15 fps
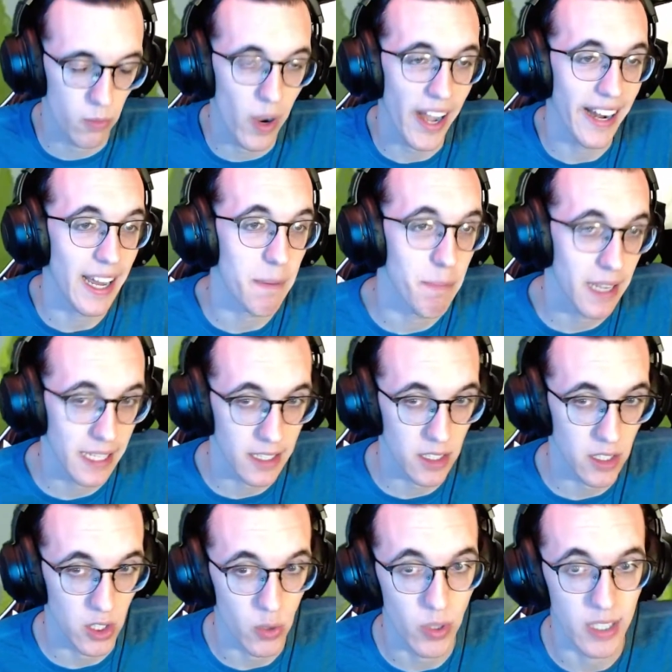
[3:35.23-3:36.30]
did I pick
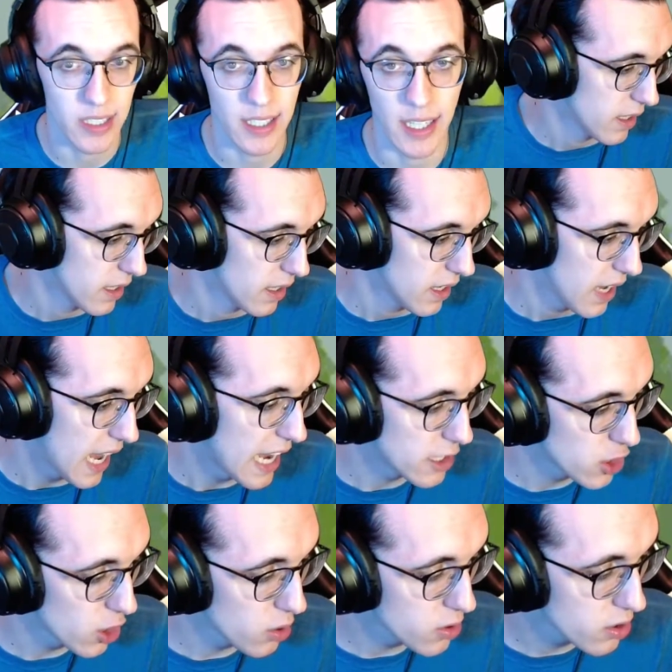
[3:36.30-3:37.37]
UNT? I
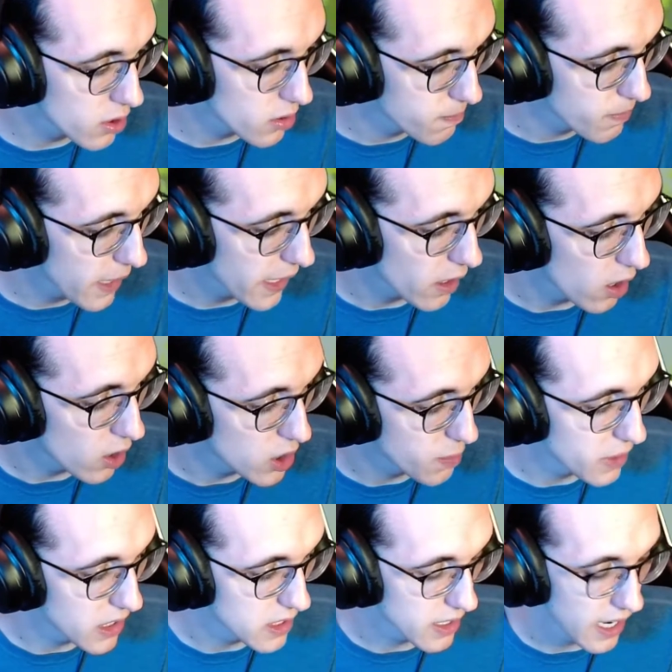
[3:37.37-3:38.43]
chose my college
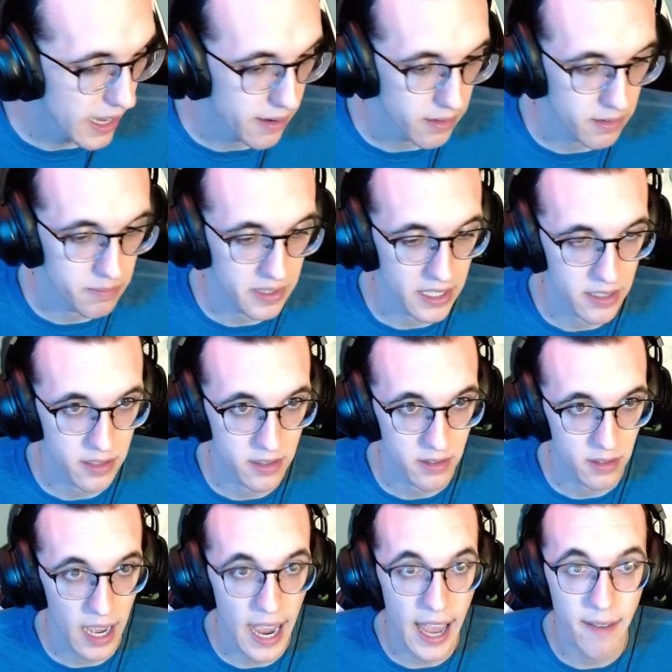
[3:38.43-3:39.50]
because
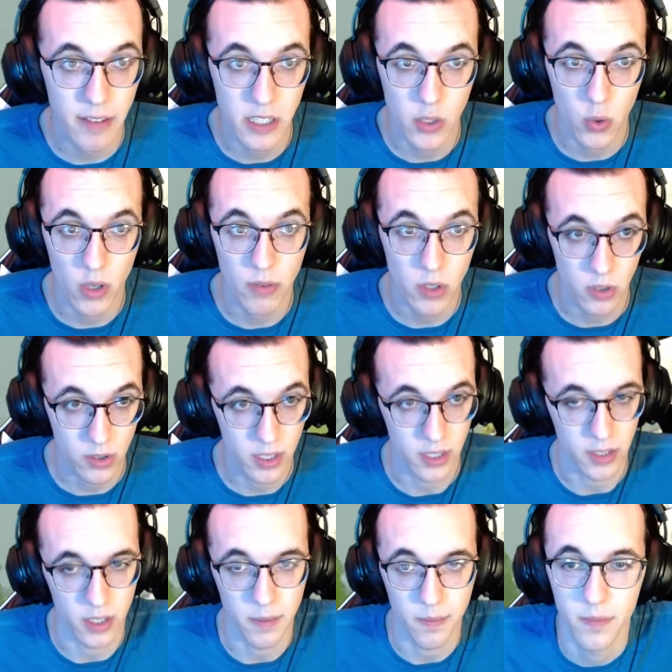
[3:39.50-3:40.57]
I have a 12-year-old
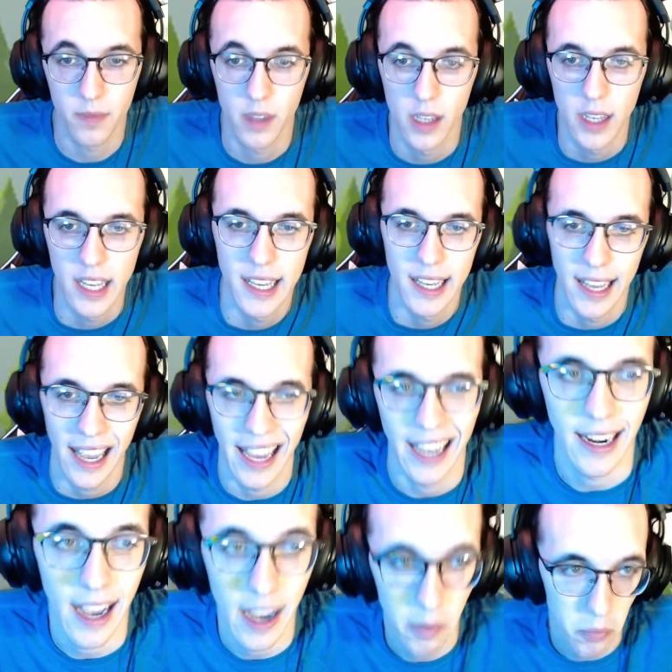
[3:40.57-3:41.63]
sister, and
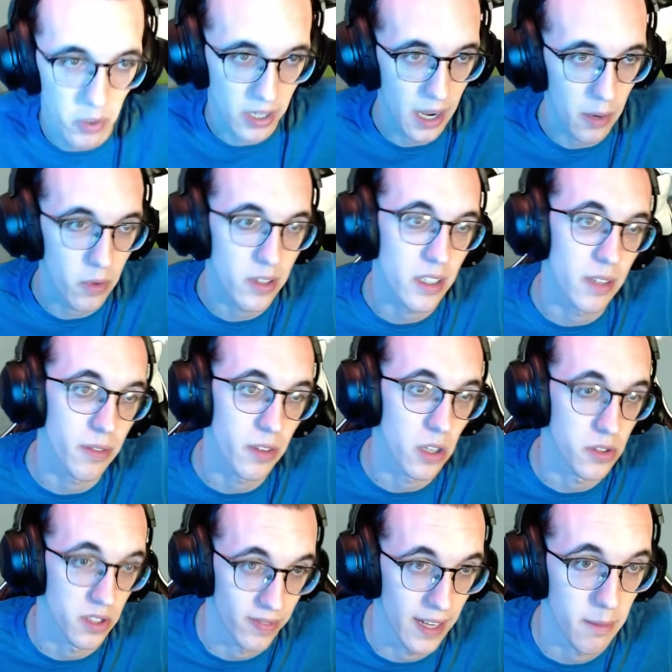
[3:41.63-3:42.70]
I wanted to live close
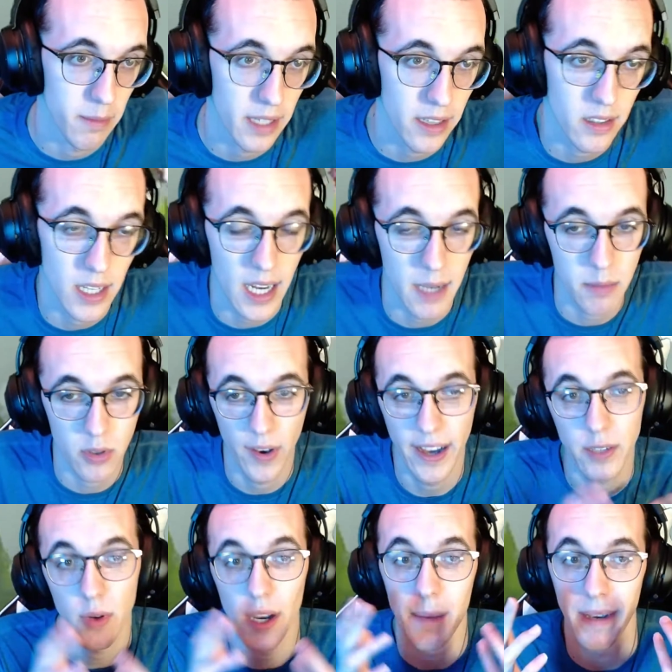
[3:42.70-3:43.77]
to family at the time, so
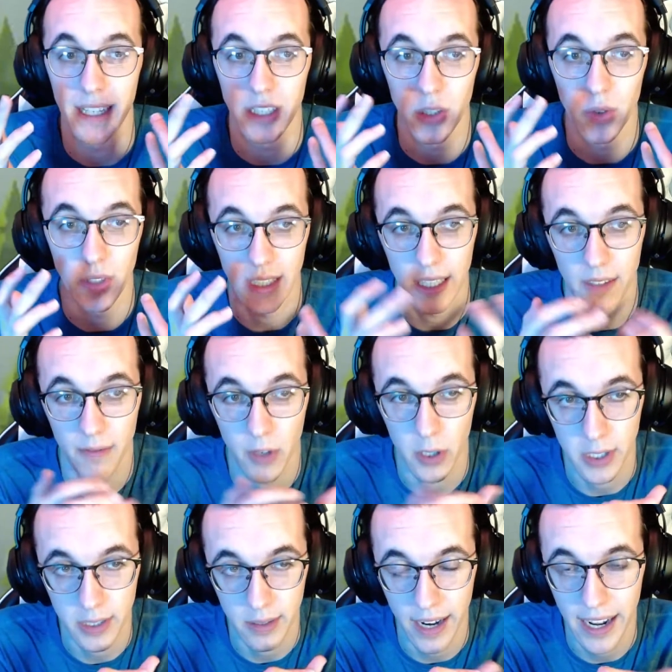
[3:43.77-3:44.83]
that's why I picked UNT at
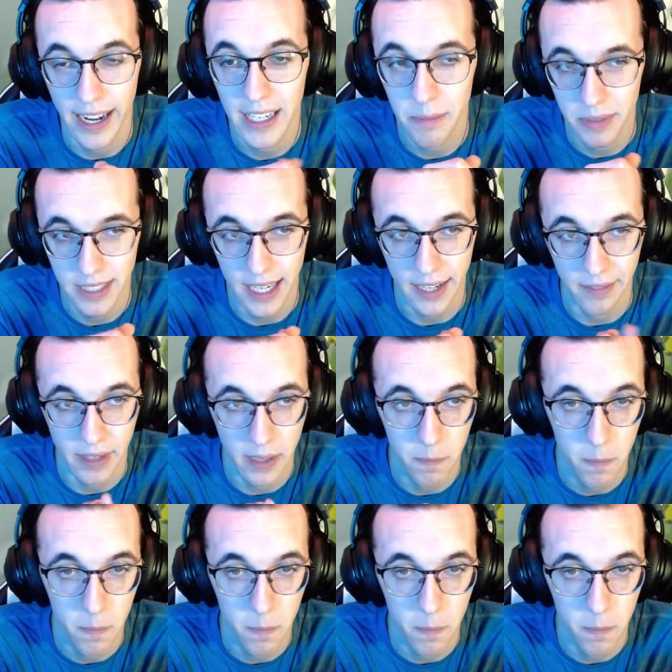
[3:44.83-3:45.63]
first, and I ended up staying there.